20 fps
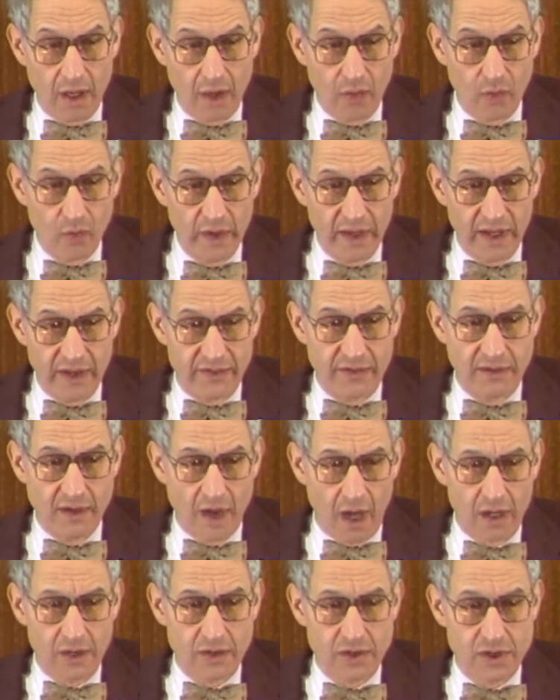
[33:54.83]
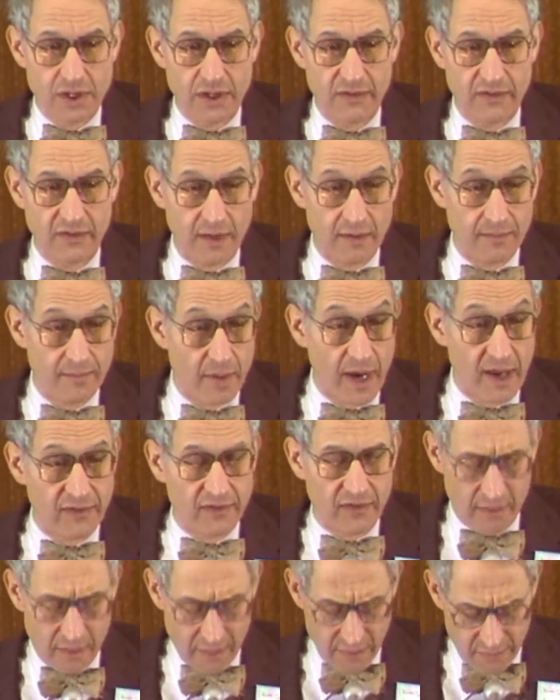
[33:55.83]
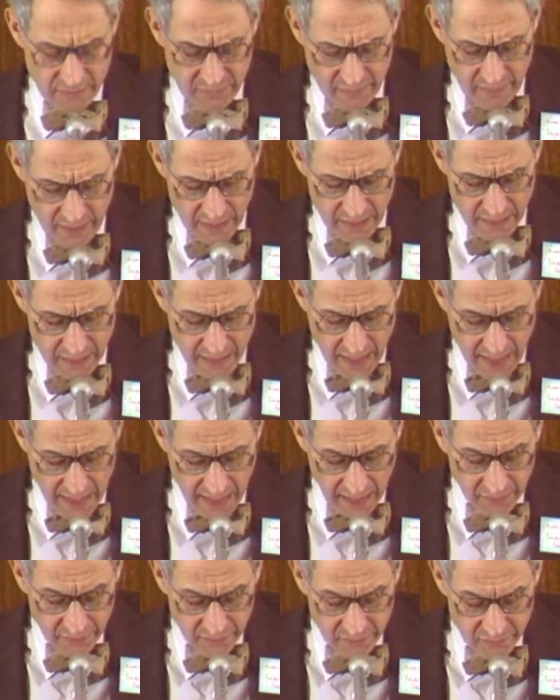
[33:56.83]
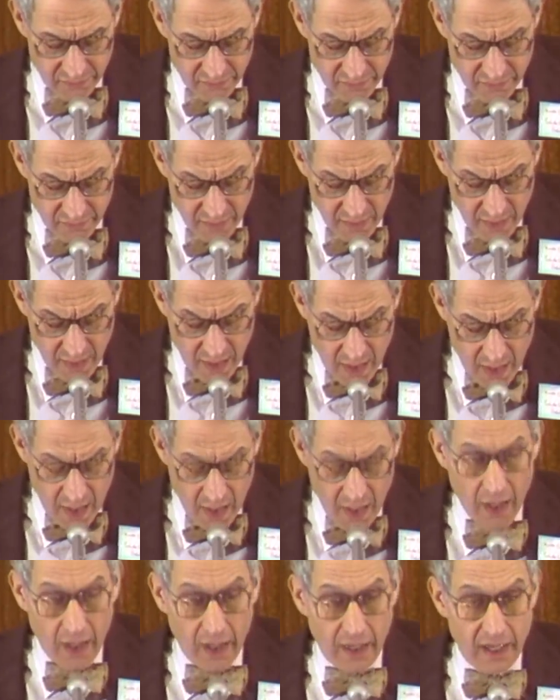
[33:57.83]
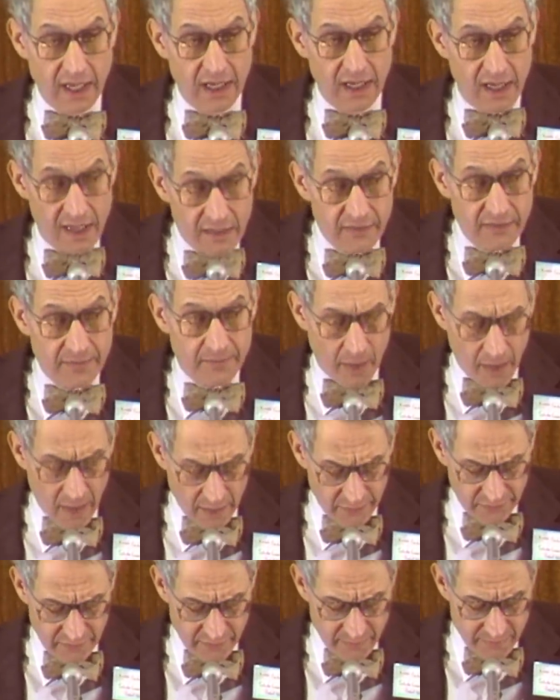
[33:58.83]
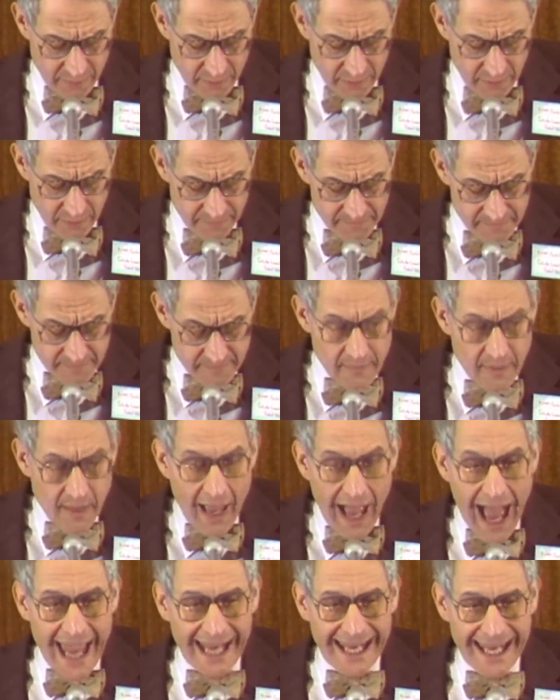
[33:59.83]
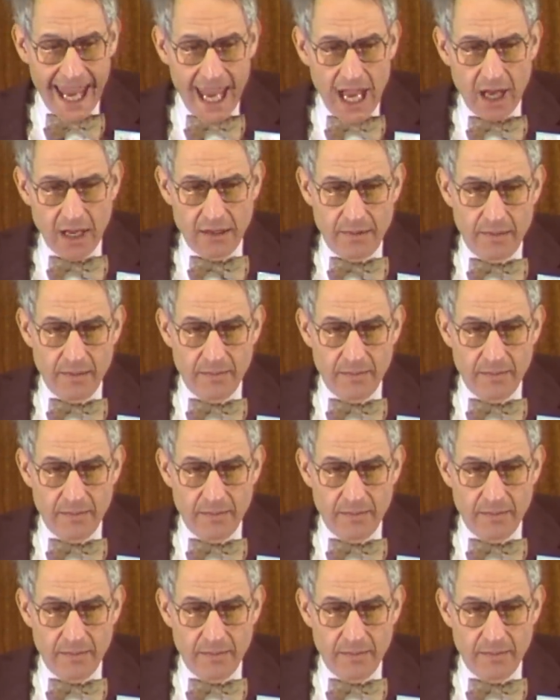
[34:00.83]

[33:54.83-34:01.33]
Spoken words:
with doctrines and precedents and texts. It is possible. I can't